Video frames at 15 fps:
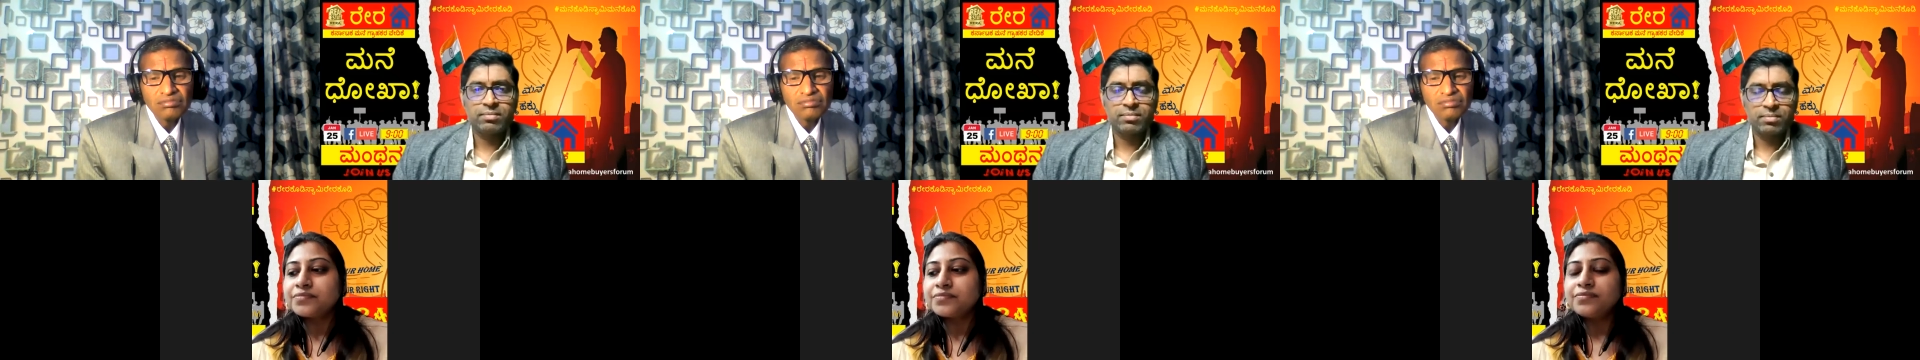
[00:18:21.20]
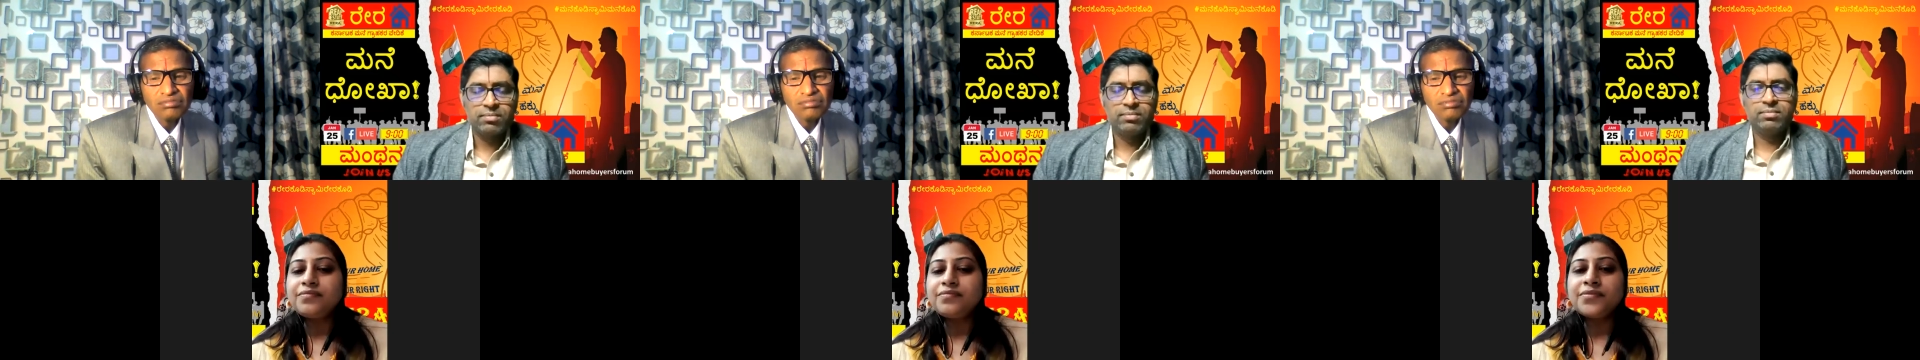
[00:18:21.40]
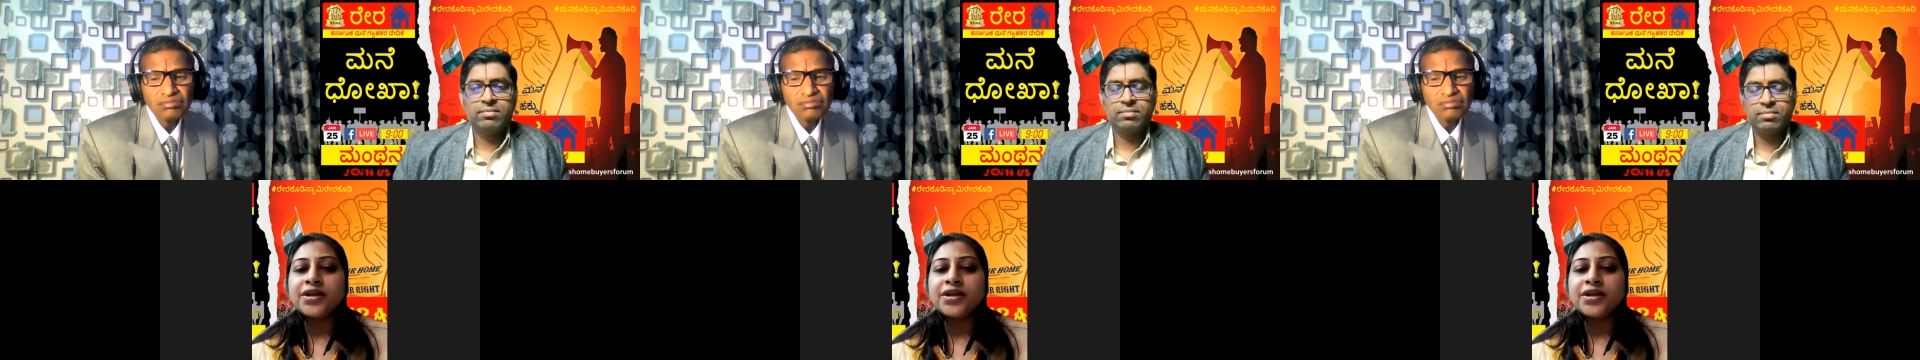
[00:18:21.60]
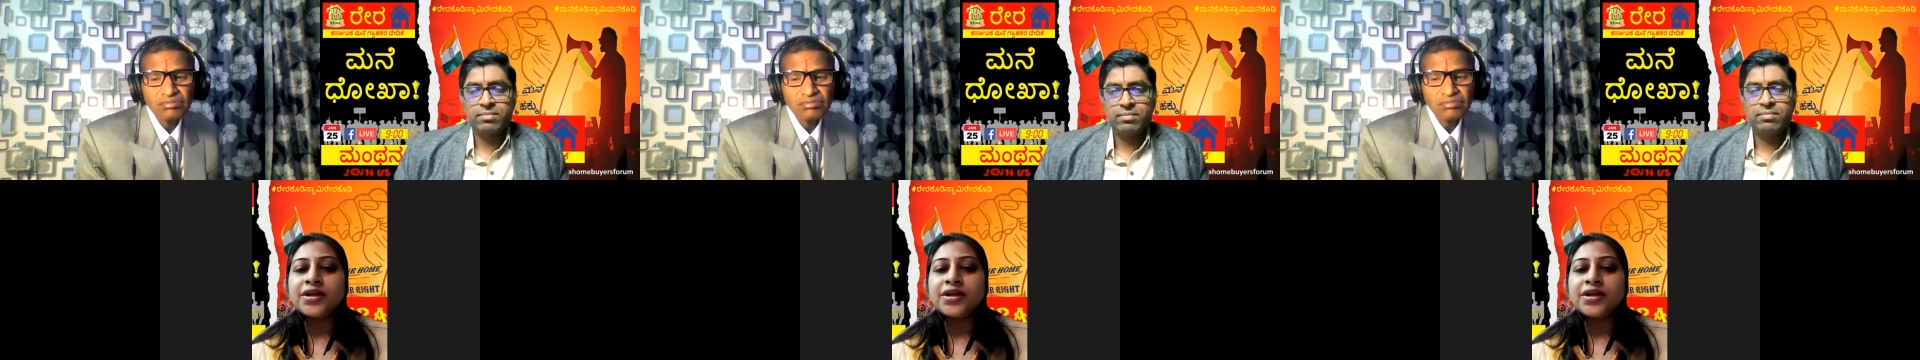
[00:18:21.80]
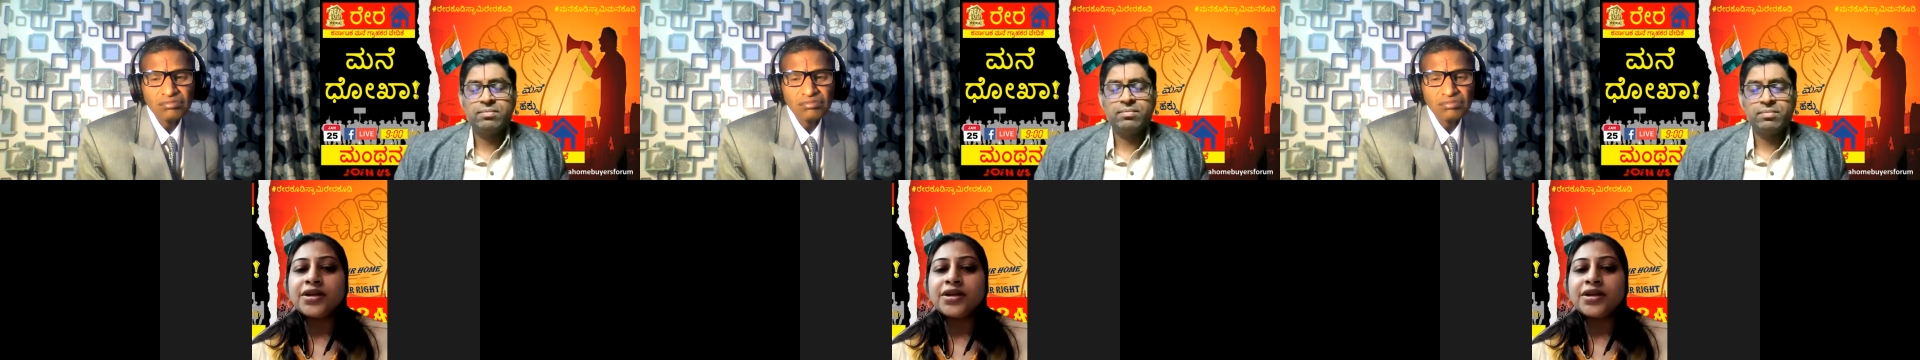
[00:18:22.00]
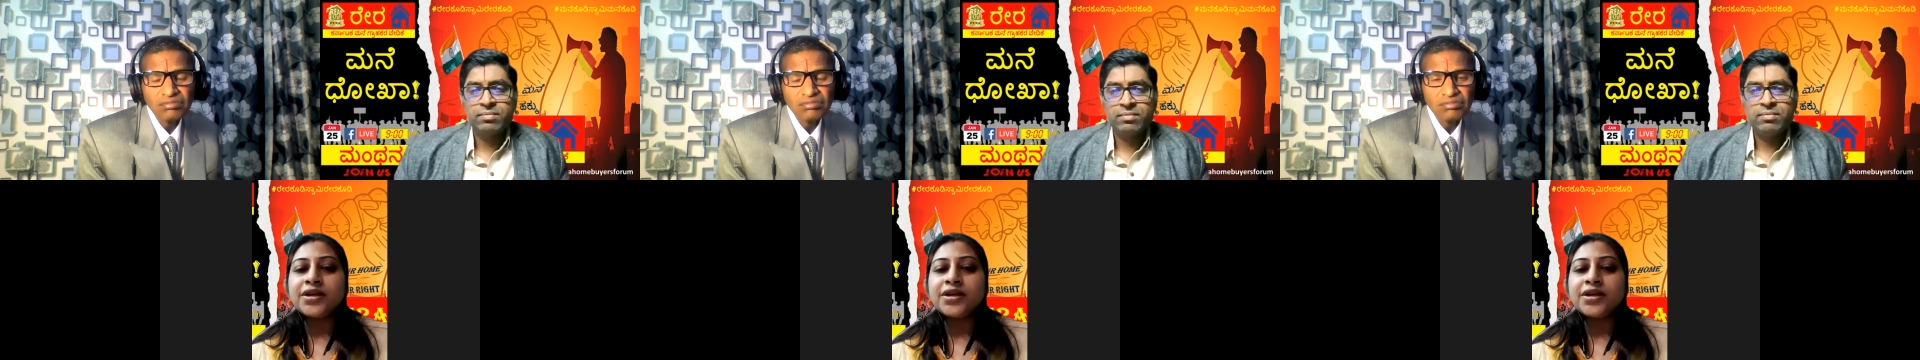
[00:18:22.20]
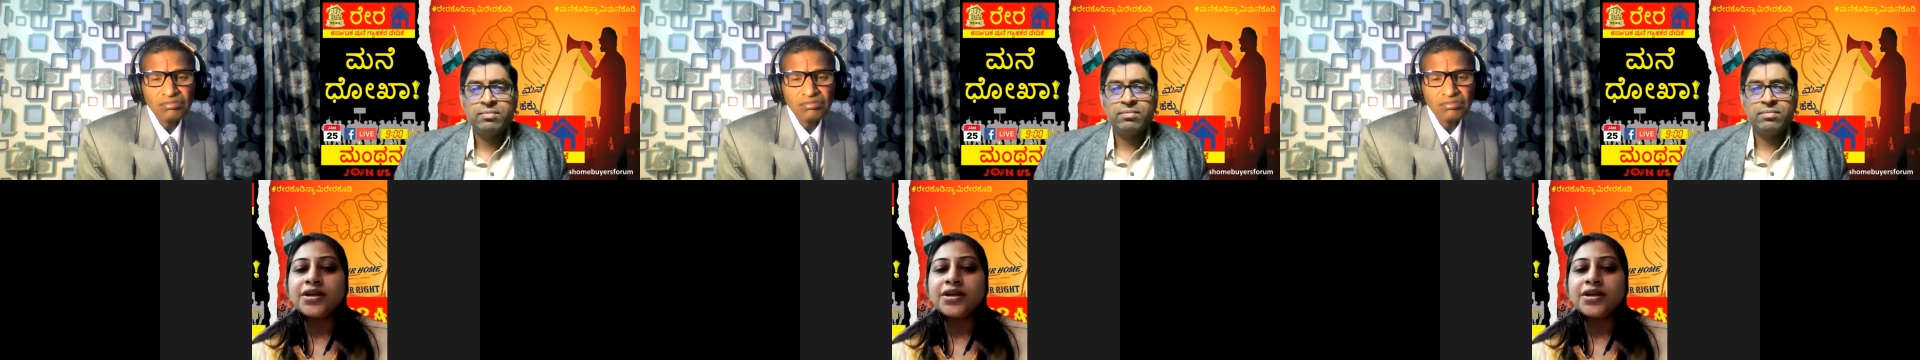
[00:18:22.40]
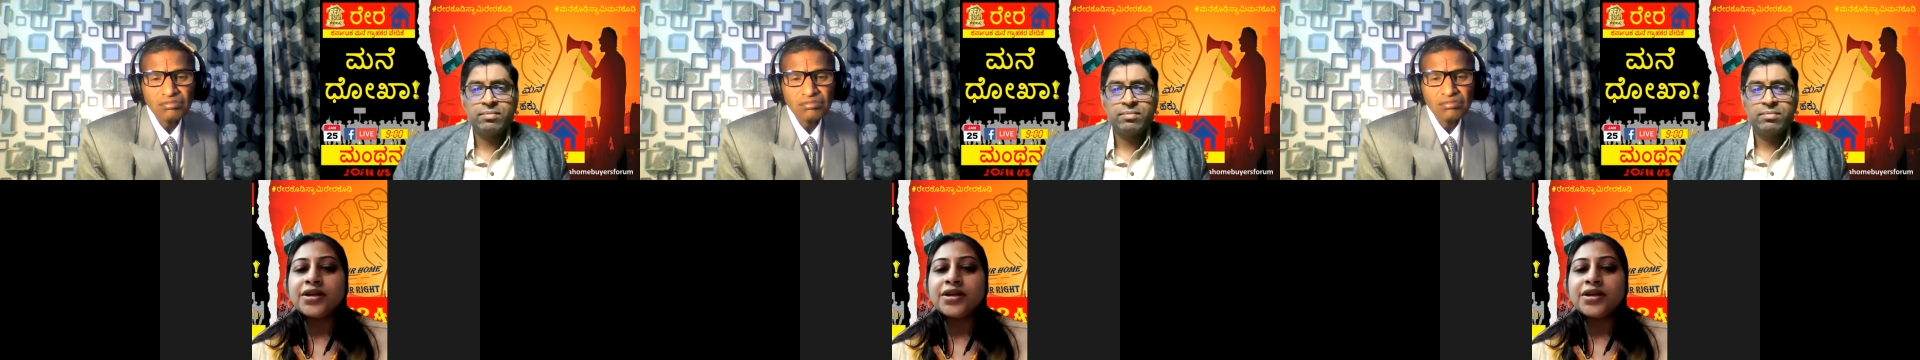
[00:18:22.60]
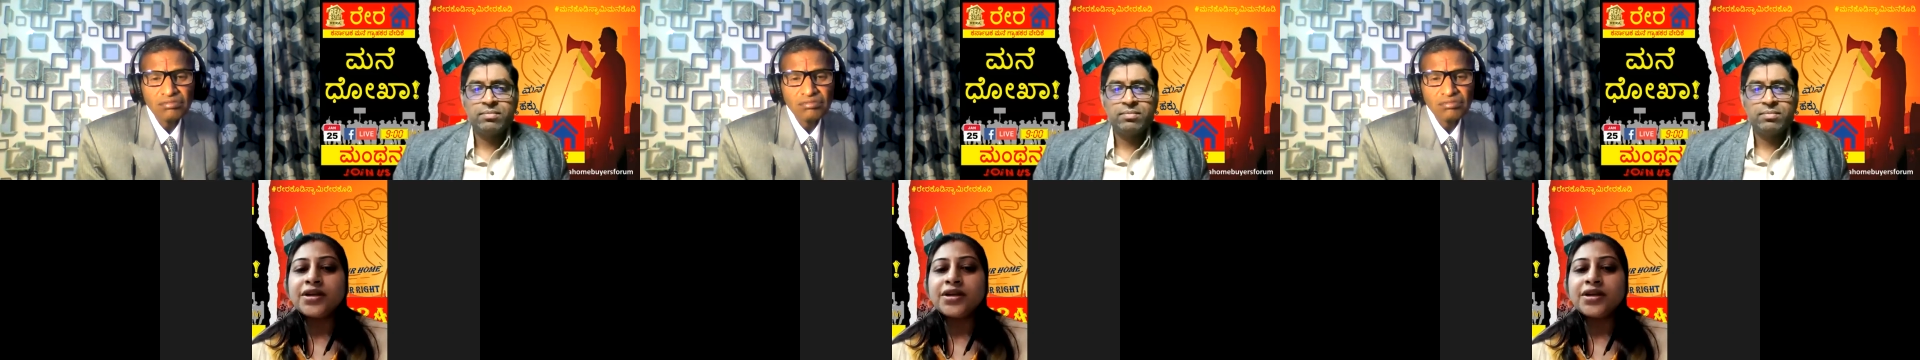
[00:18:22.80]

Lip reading: No one is speaking in this clip.